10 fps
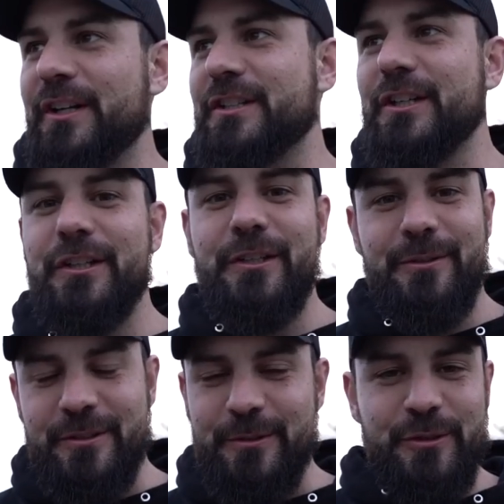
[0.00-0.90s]
it to good
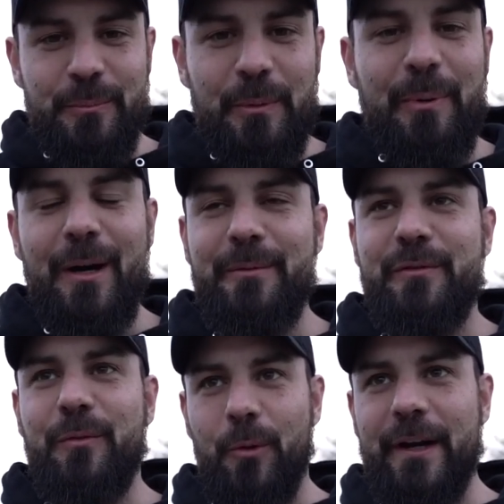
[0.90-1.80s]
use. So super pumped
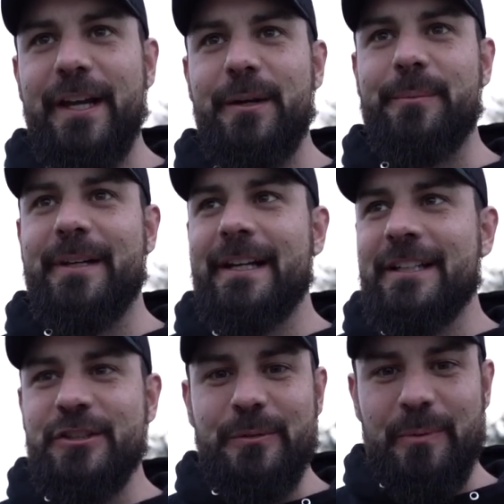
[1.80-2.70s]
for him,
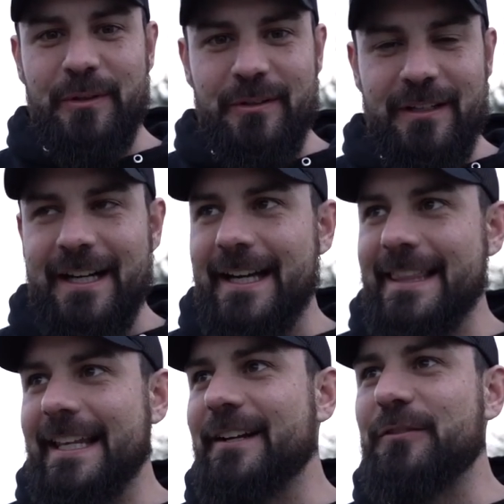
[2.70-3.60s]
super
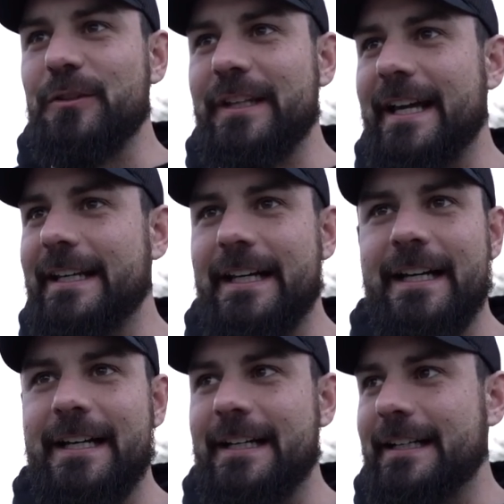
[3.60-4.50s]
thankful
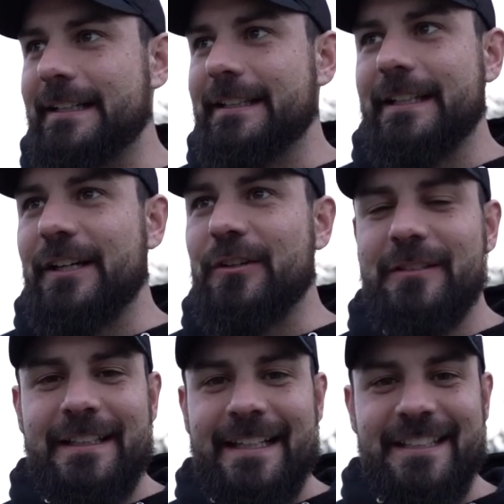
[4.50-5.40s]
that you know,
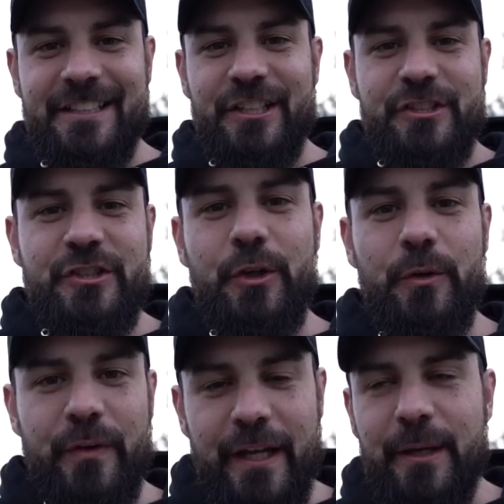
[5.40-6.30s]
it is gonna
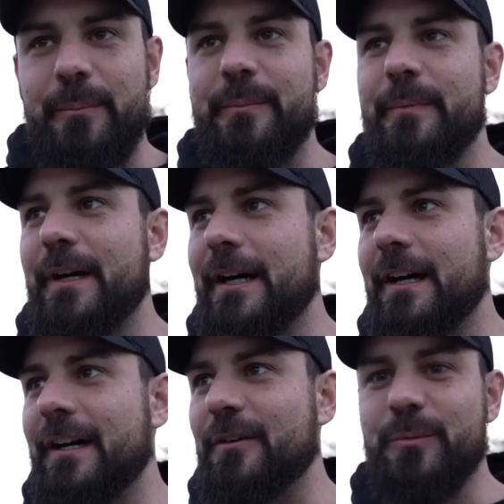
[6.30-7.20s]
serve him
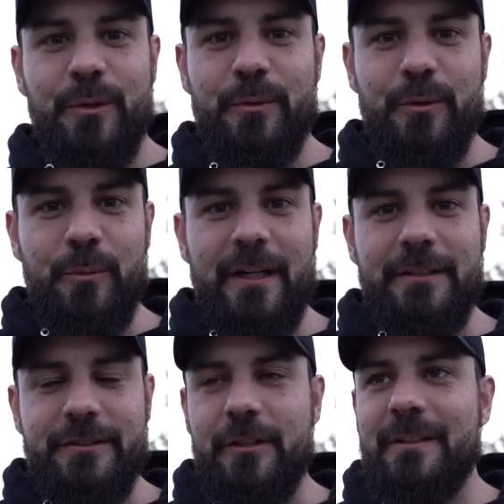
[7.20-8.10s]
real well.
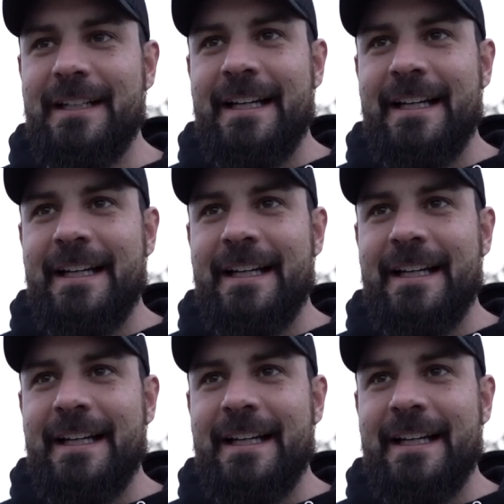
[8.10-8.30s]
So